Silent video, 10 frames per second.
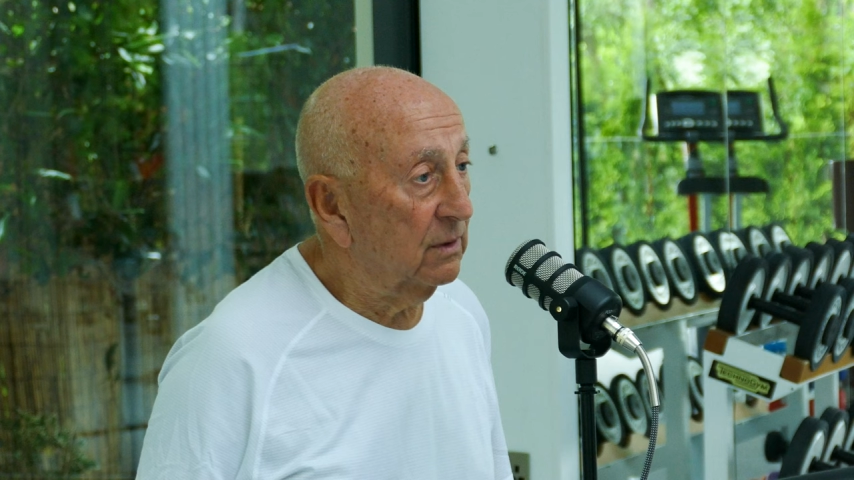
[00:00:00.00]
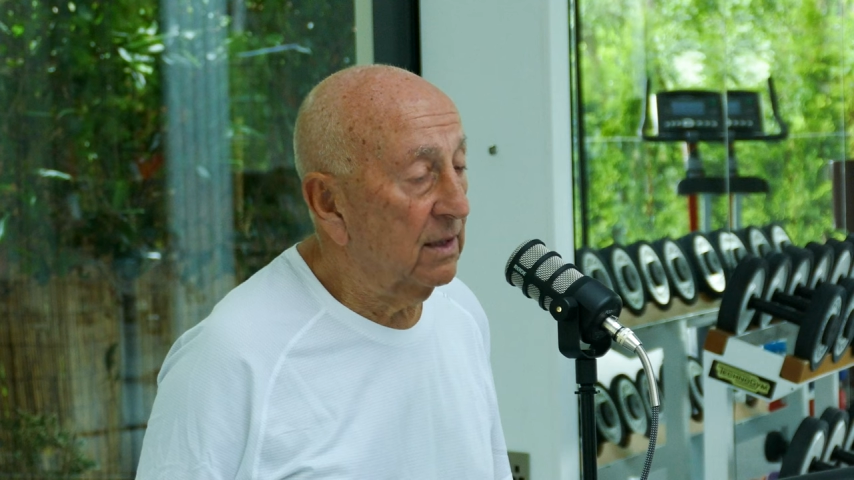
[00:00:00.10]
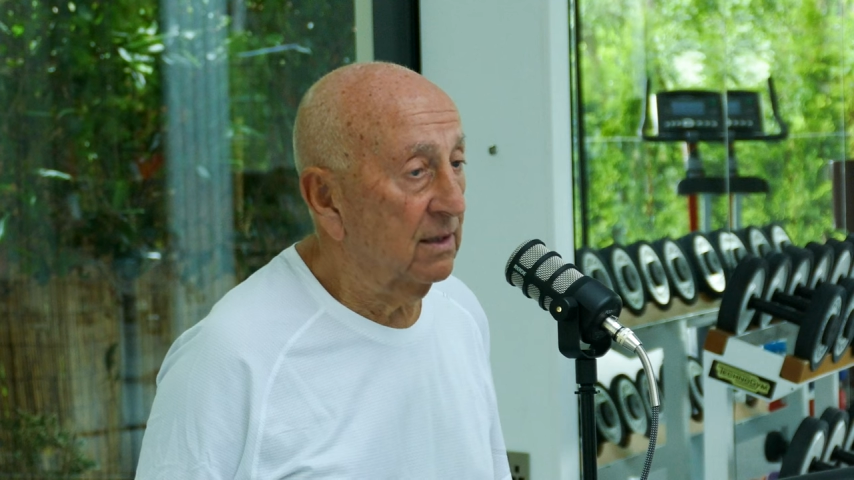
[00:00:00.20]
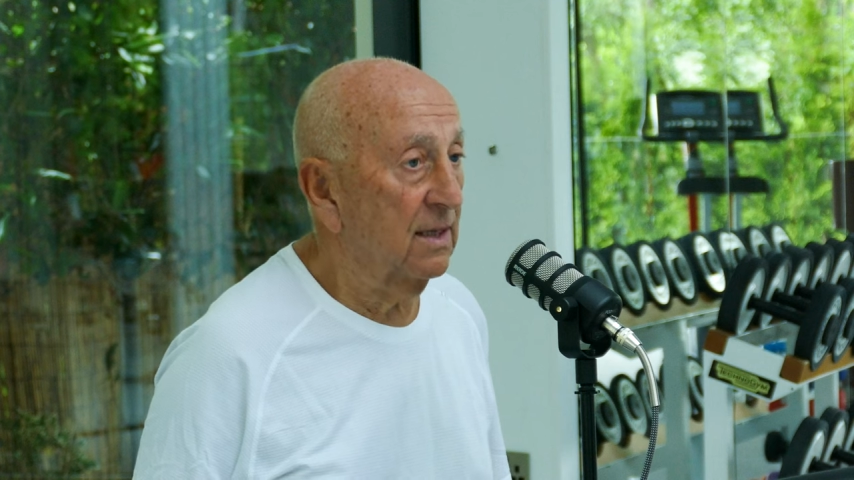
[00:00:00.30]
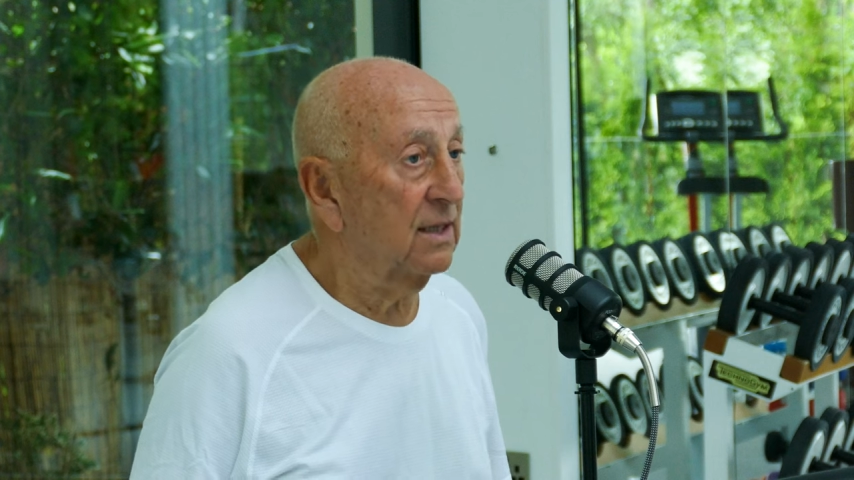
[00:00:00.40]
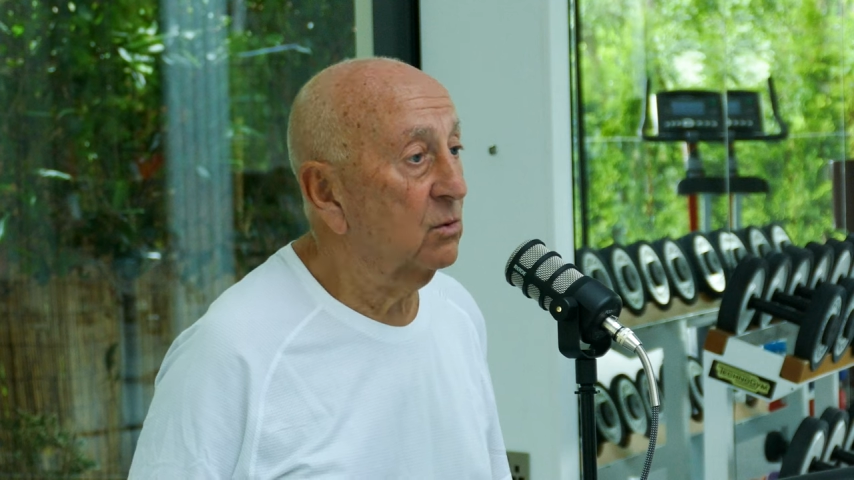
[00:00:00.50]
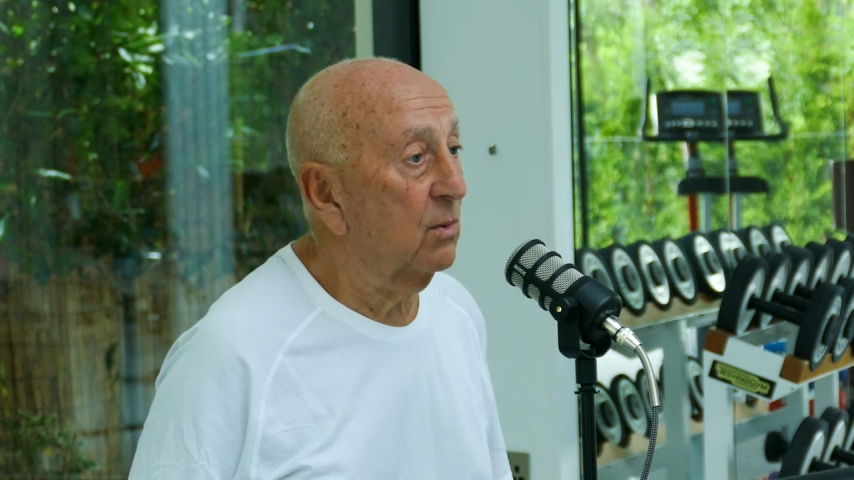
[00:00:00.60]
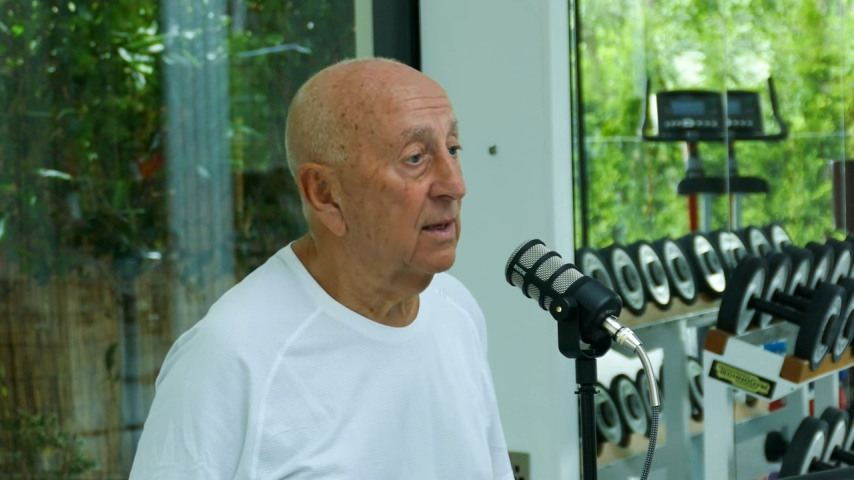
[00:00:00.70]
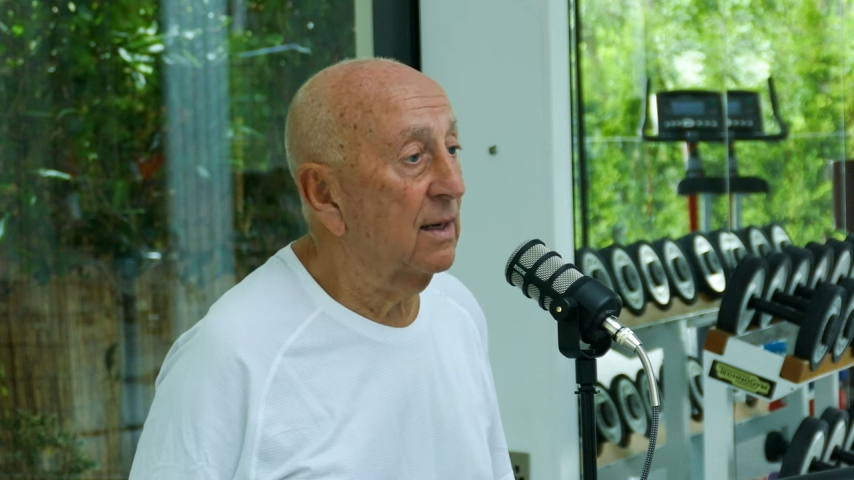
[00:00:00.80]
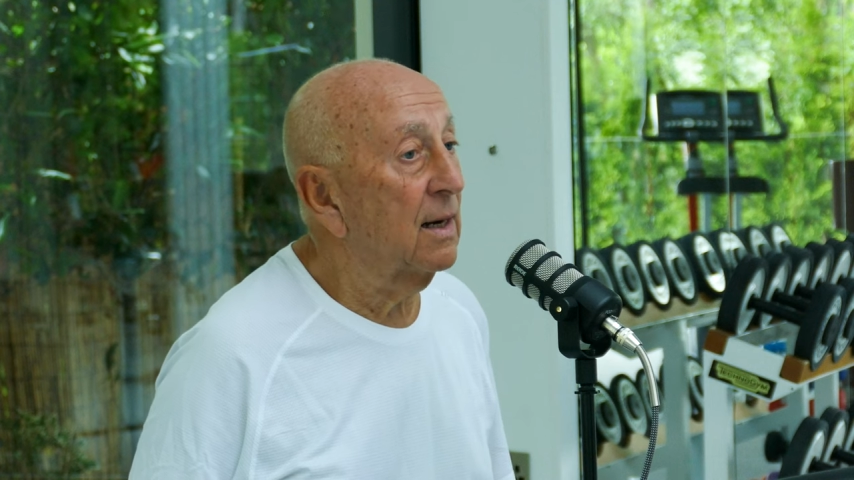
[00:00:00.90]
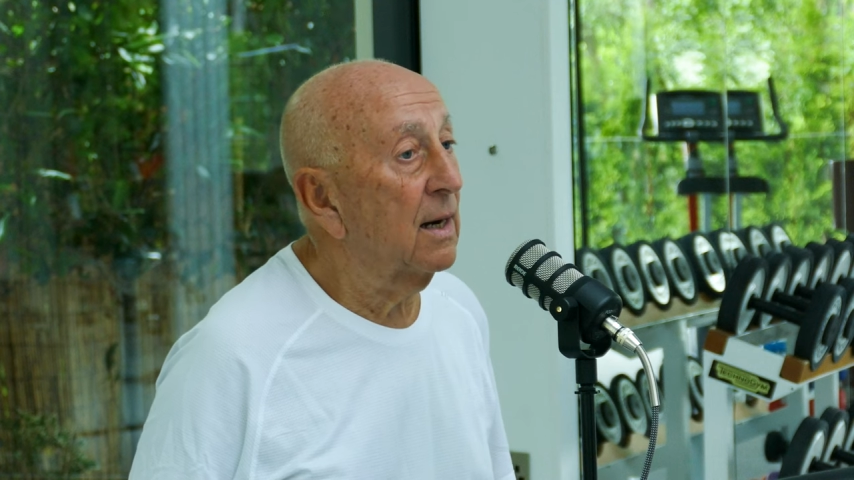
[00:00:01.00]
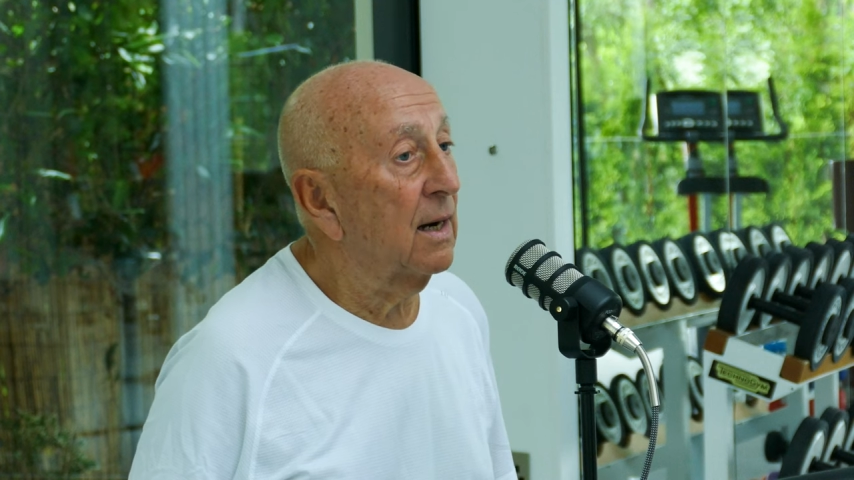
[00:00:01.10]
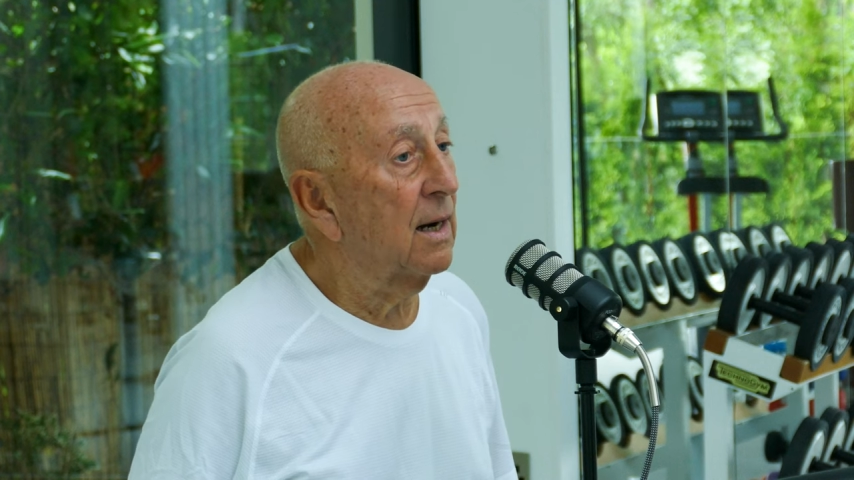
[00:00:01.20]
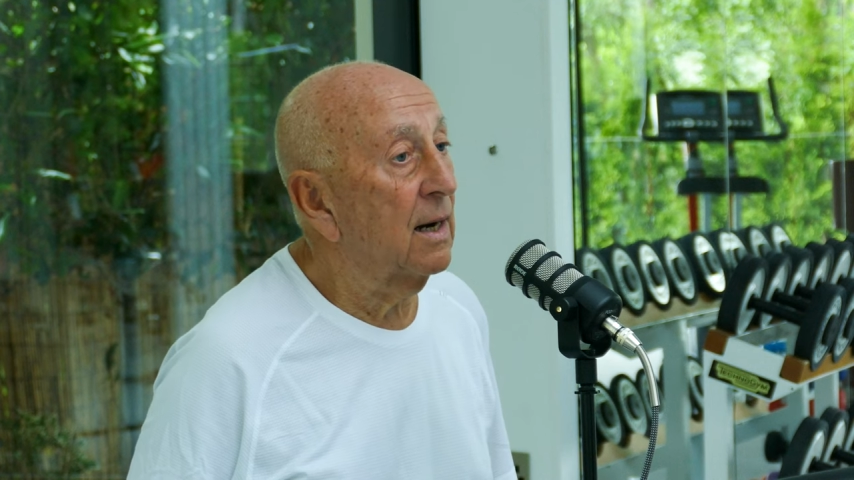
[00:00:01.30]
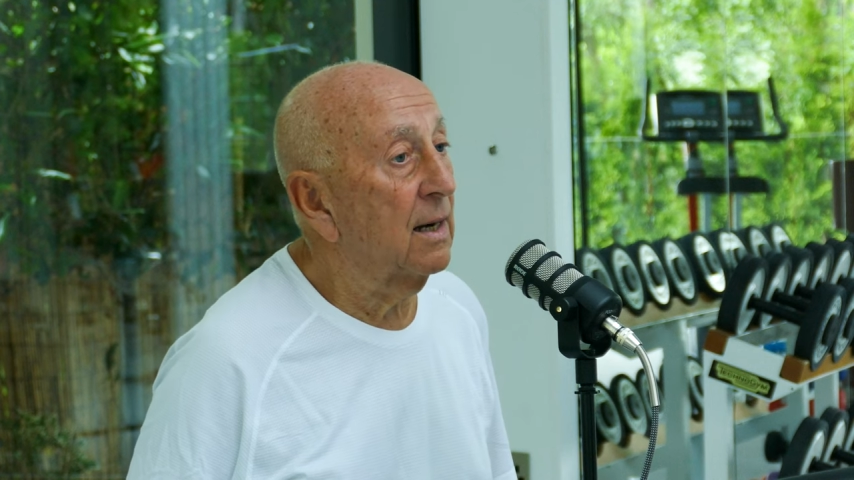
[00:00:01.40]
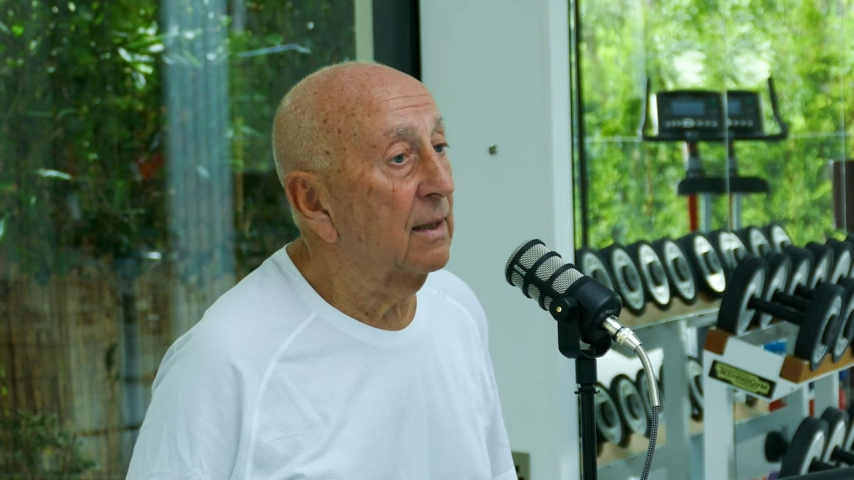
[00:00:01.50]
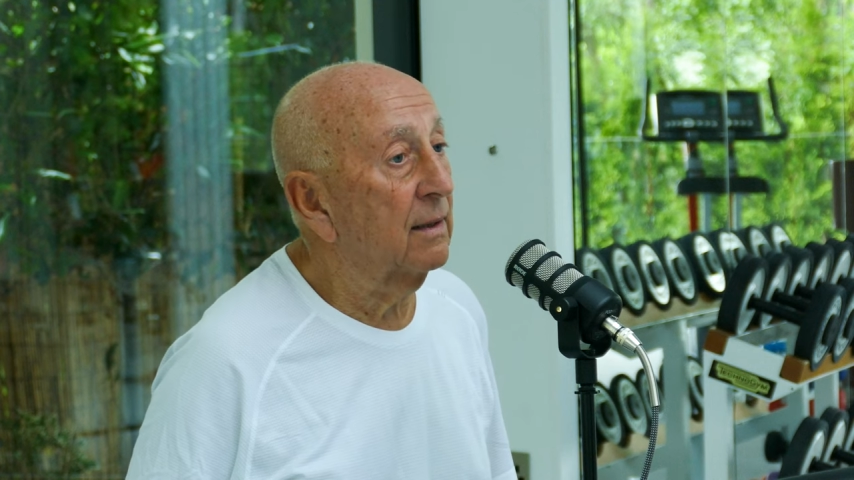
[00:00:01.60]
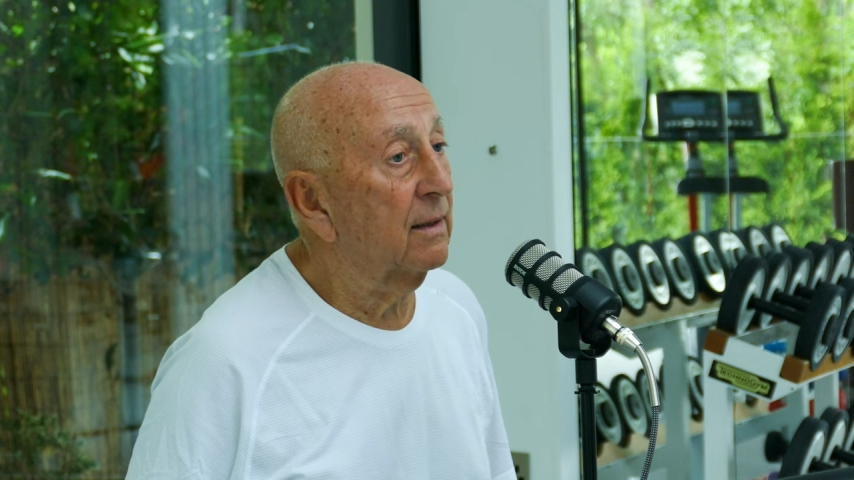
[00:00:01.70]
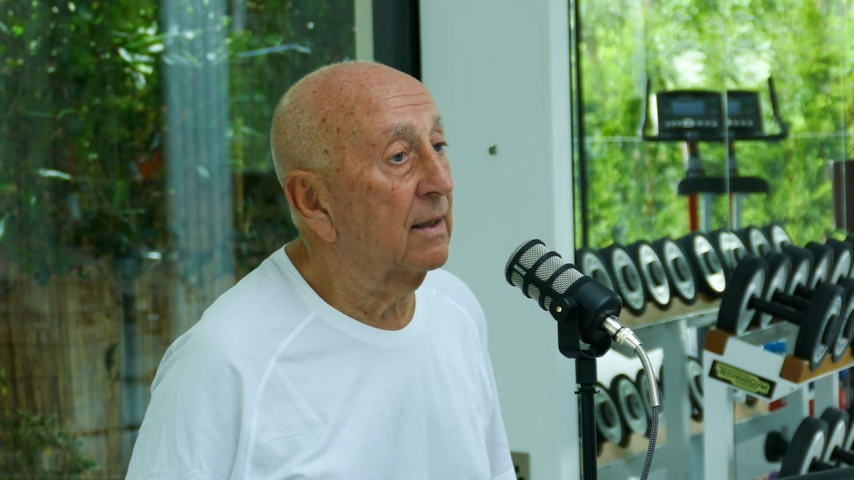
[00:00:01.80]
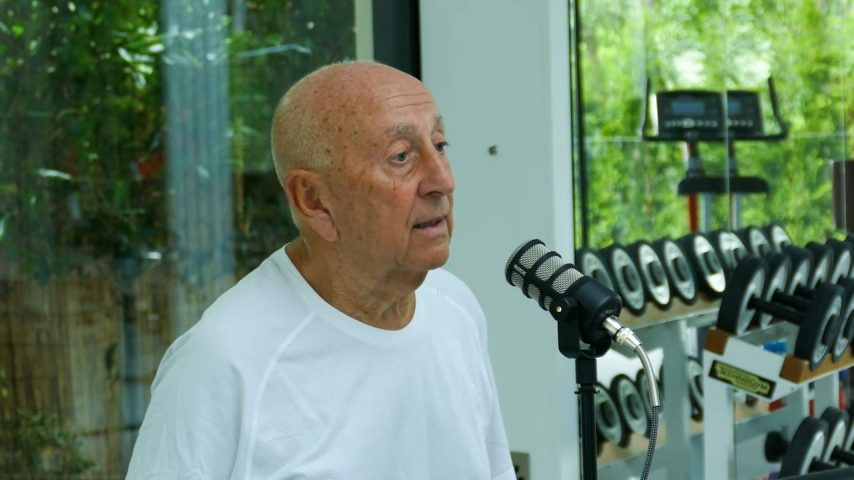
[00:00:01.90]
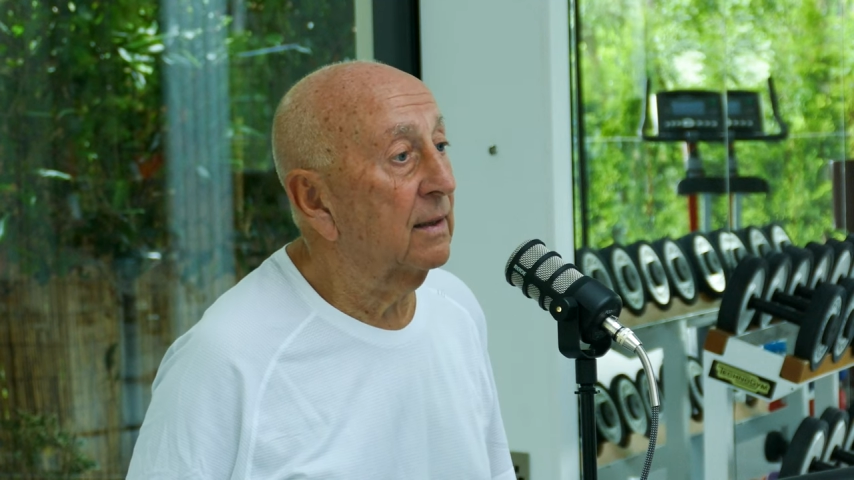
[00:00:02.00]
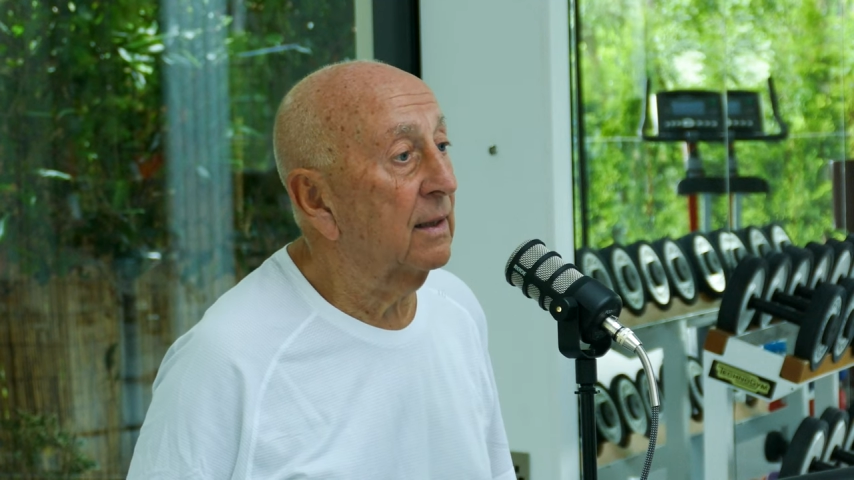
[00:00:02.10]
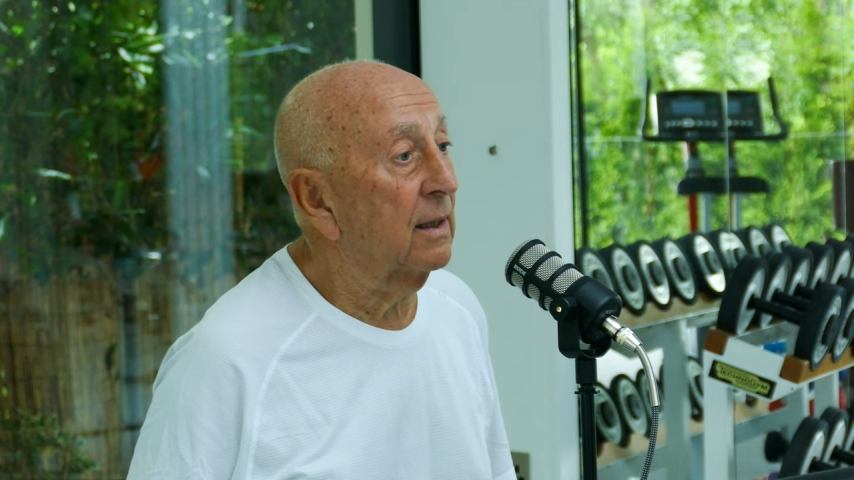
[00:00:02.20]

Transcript: Yeah. And that's where I think